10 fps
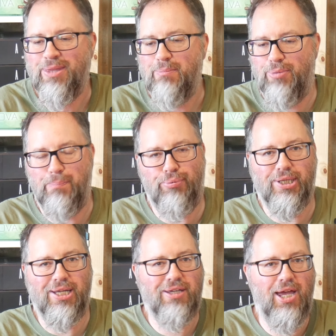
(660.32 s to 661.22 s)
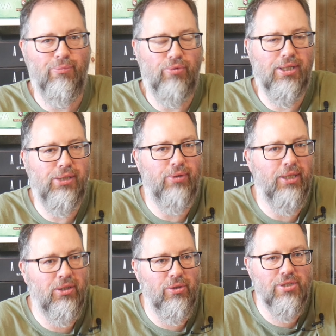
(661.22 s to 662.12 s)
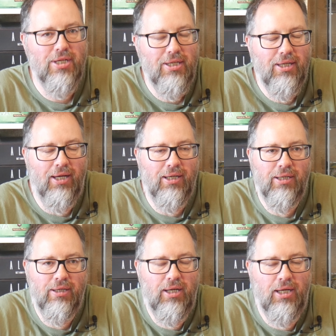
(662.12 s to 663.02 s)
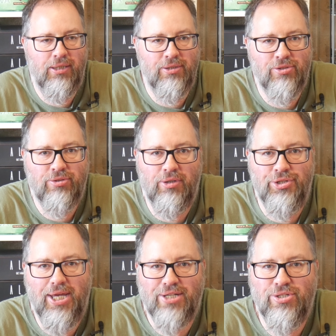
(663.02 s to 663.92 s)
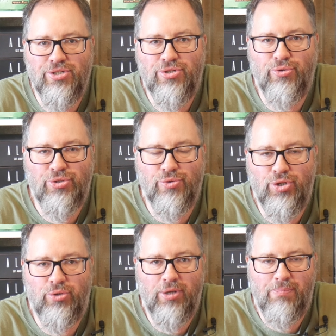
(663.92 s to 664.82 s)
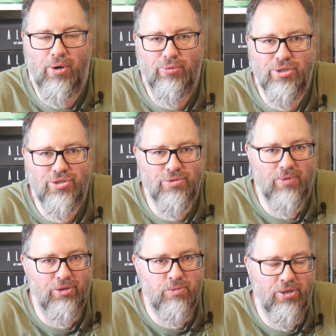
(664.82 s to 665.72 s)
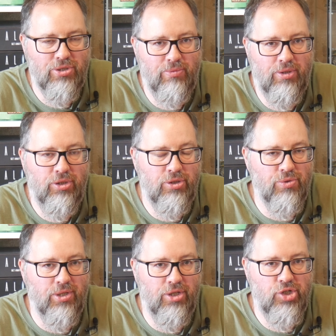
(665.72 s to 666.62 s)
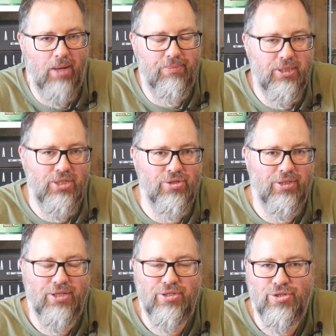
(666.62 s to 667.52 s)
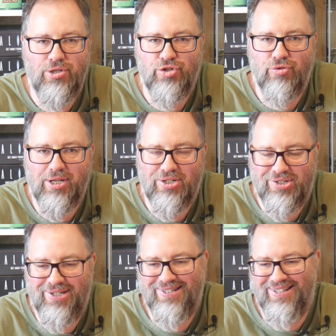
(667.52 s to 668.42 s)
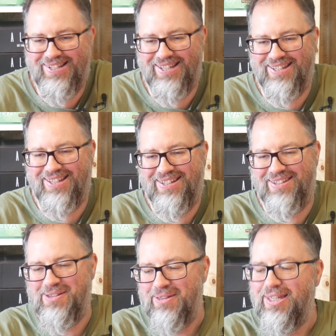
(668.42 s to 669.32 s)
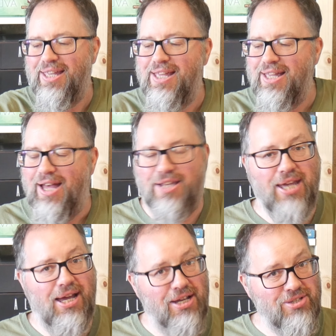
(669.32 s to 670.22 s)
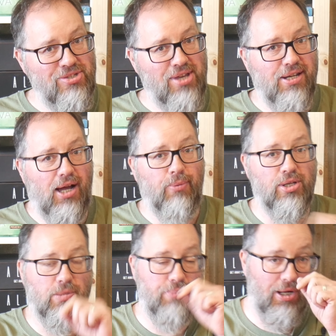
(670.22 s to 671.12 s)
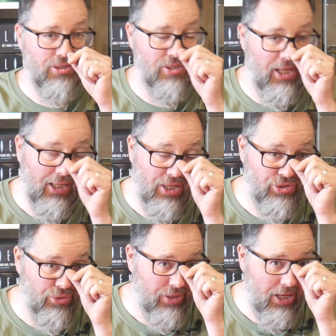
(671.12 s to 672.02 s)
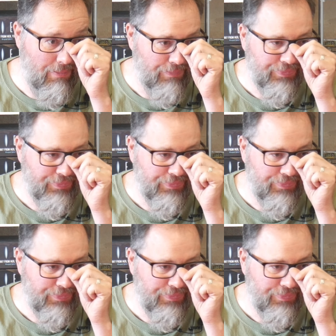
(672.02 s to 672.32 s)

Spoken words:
But brilliant game, really, really good. And Dex is just such a good opponent as well, especially with using the Japanese and their dirty tricks. And yeah, as I said, I went to Partisan last Sunday.